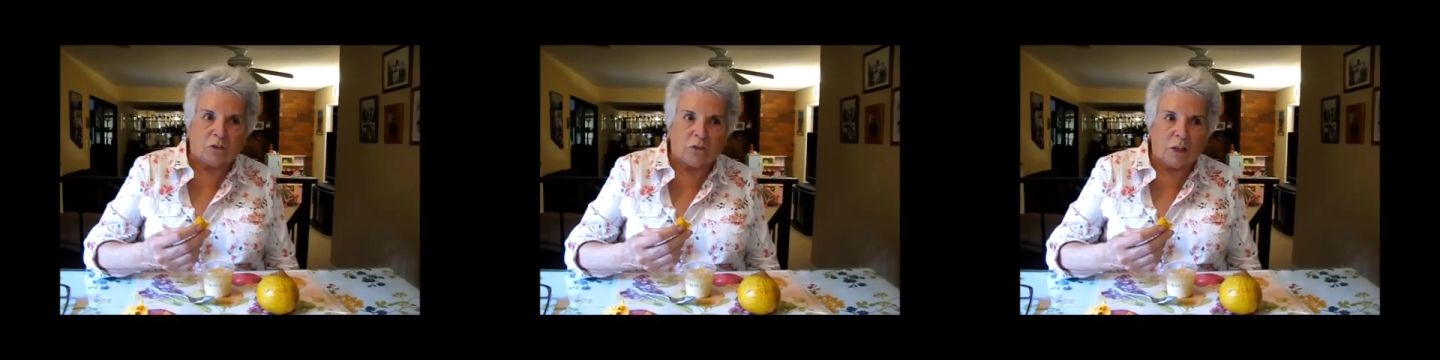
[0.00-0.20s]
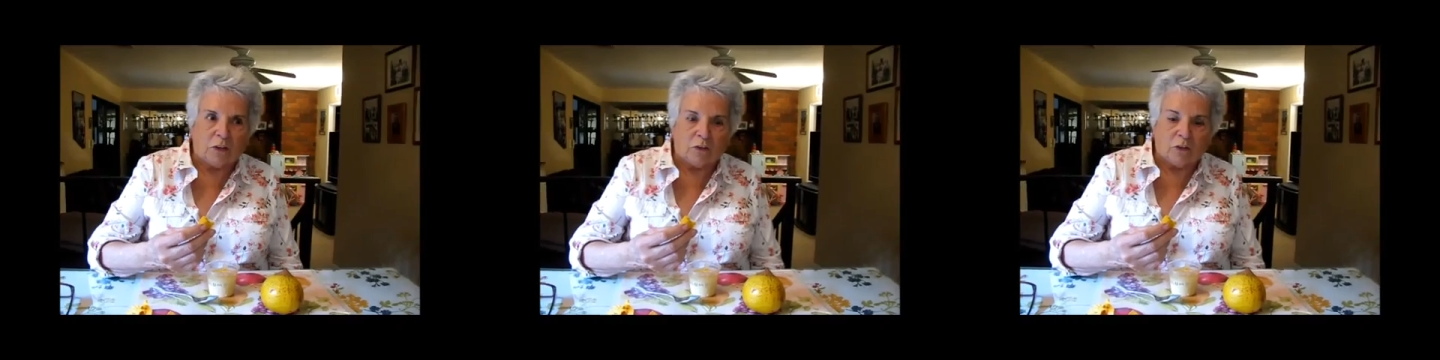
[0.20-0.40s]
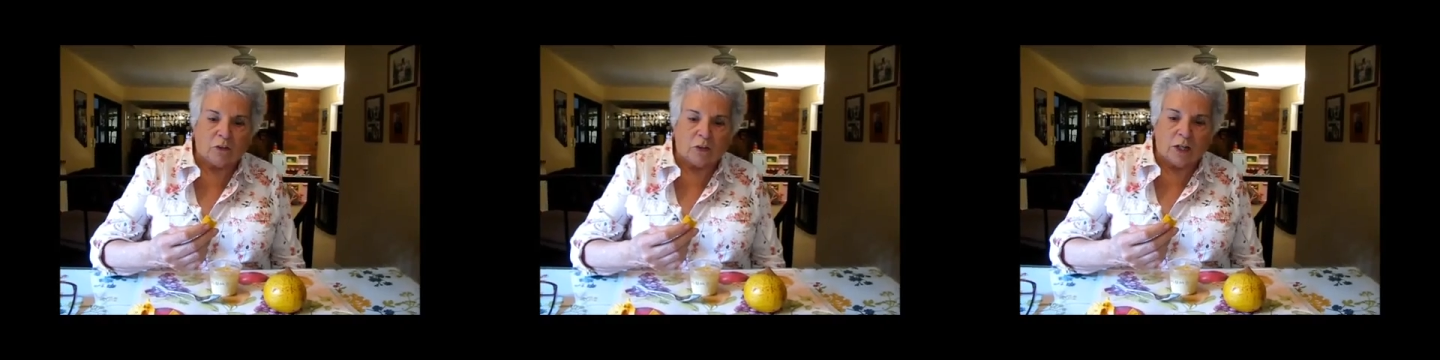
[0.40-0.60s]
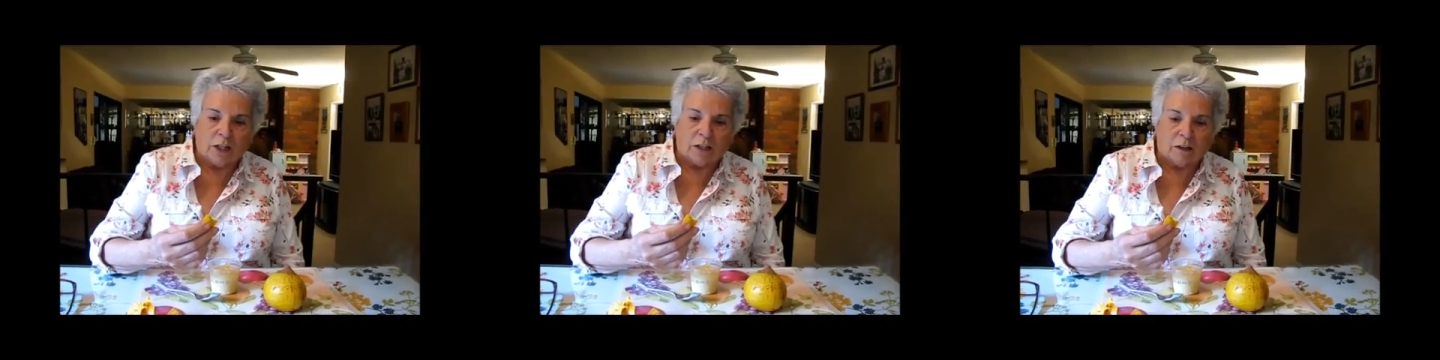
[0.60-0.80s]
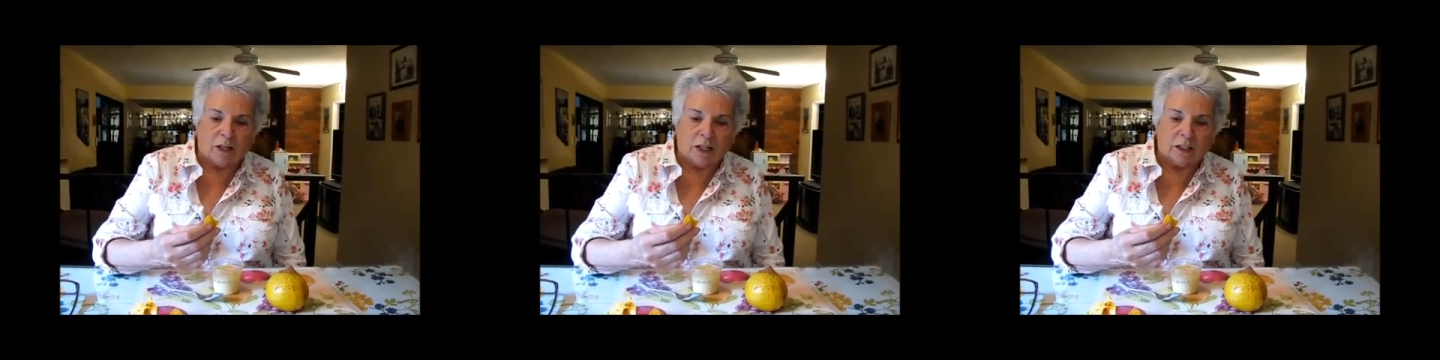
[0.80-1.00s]
flavor
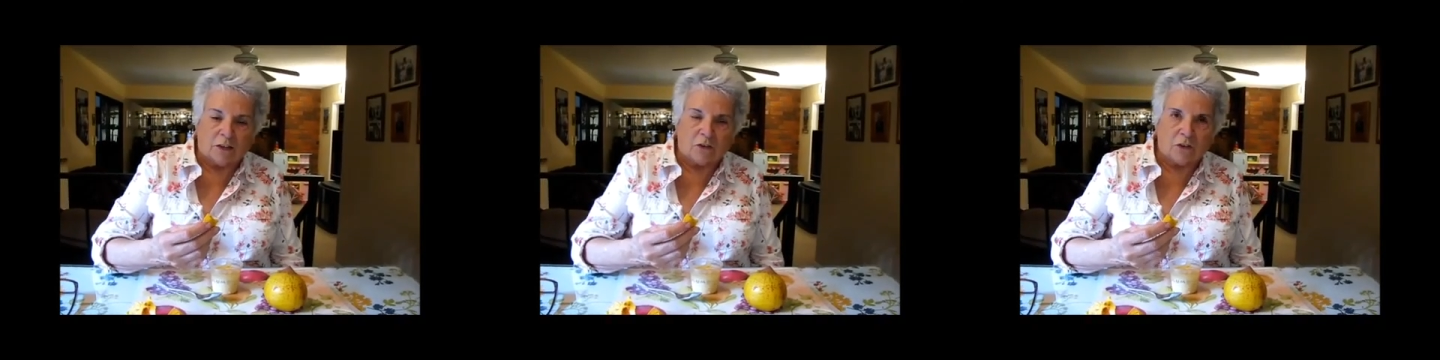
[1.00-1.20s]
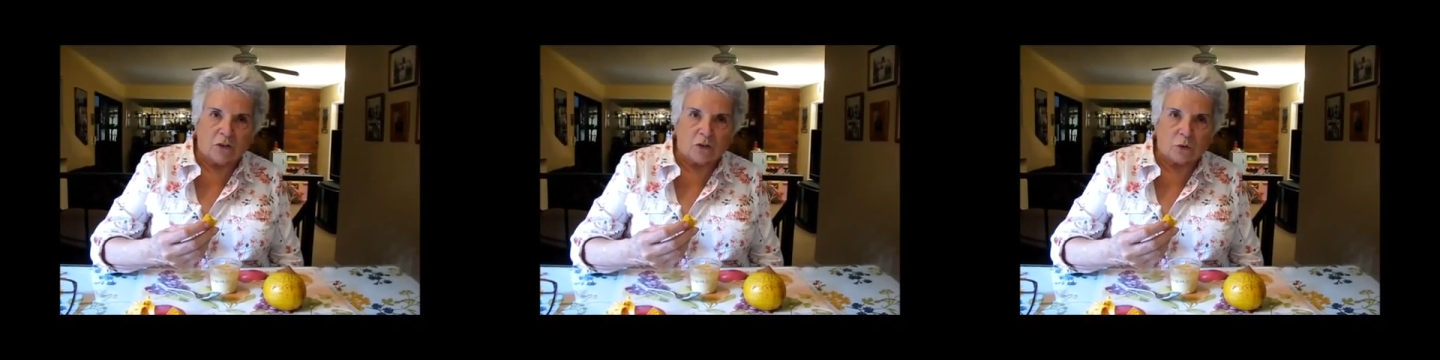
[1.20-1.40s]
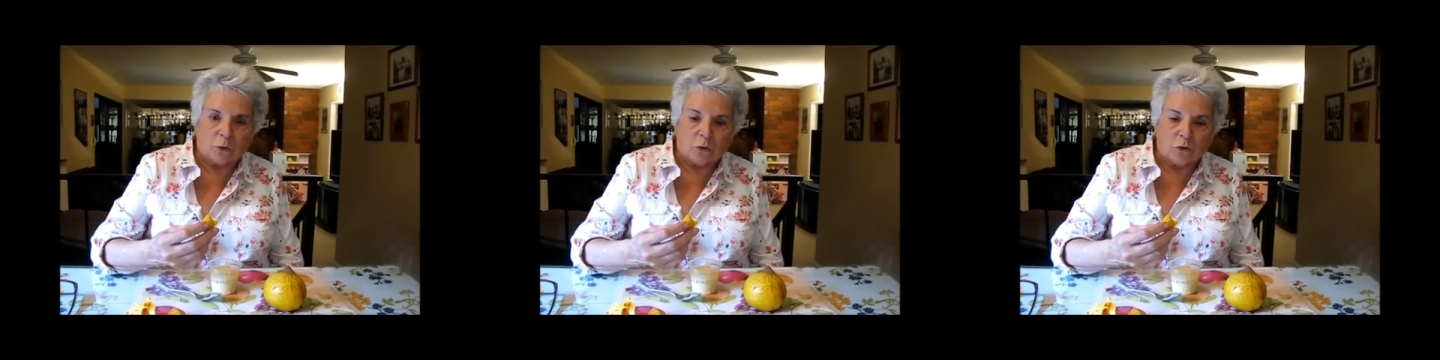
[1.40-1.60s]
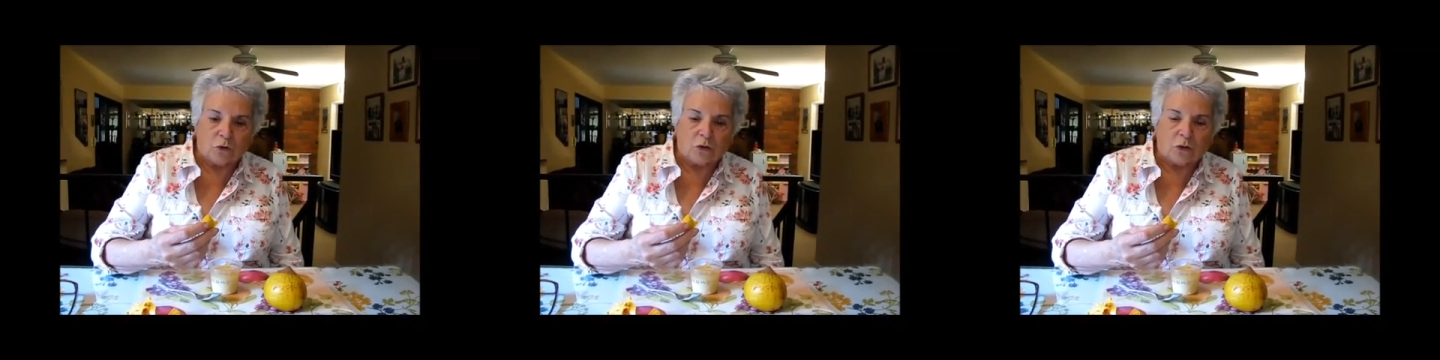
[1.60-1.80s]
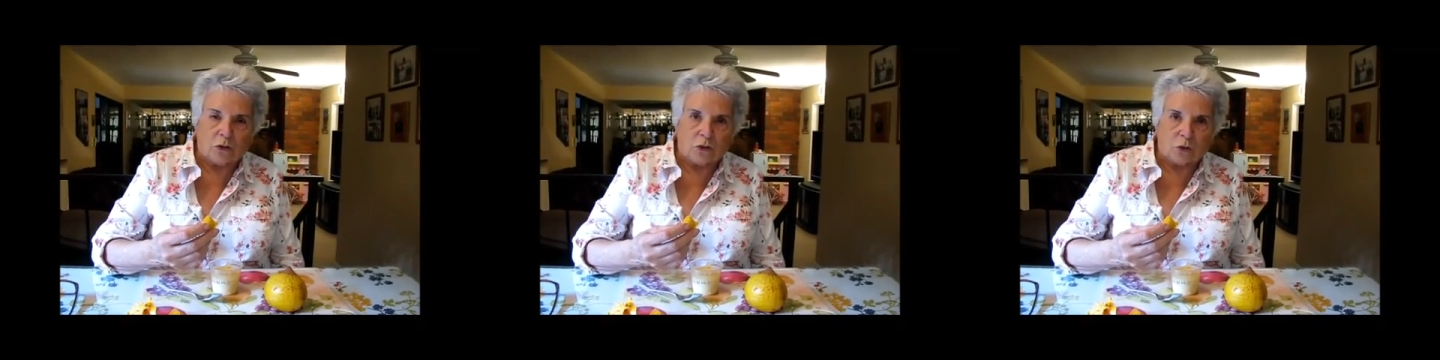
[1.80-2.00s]
I could use
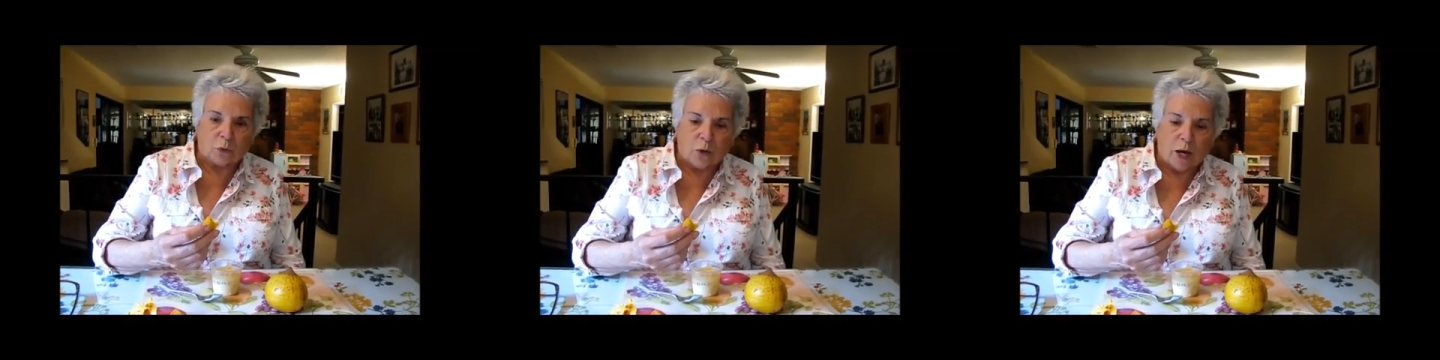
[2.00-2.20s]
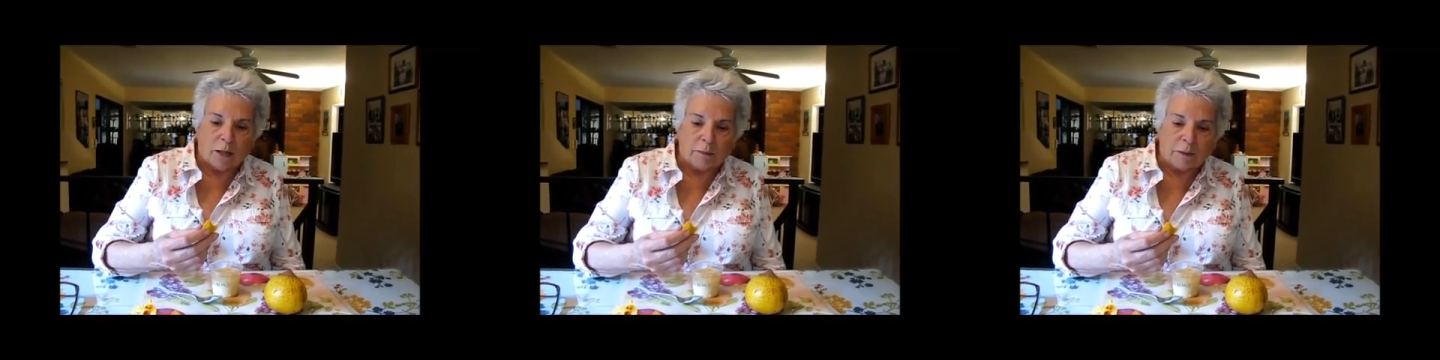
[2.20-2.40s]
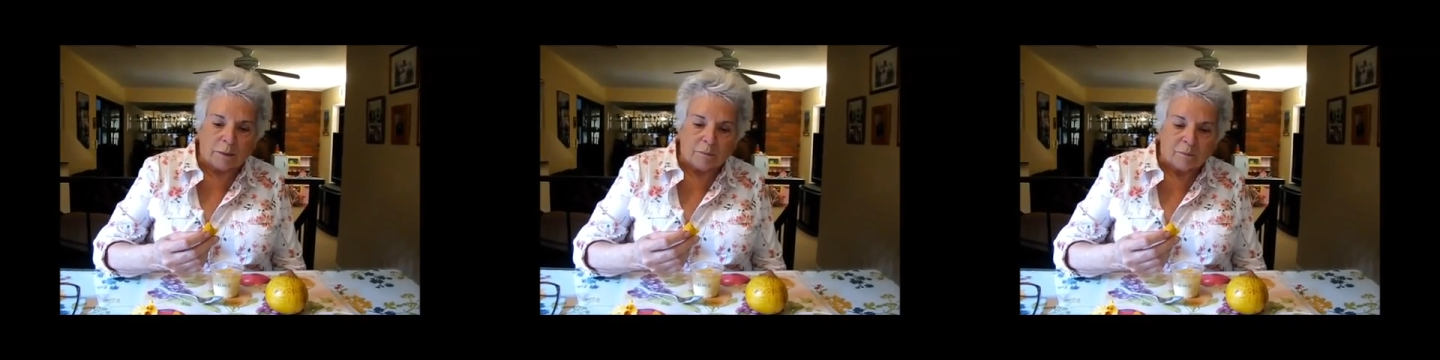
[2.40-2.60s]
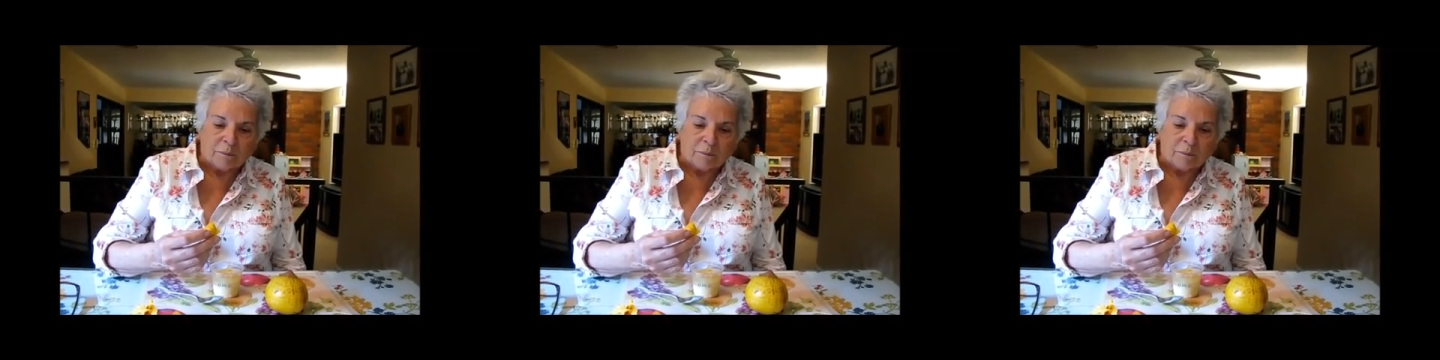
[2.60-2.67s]
to describe it.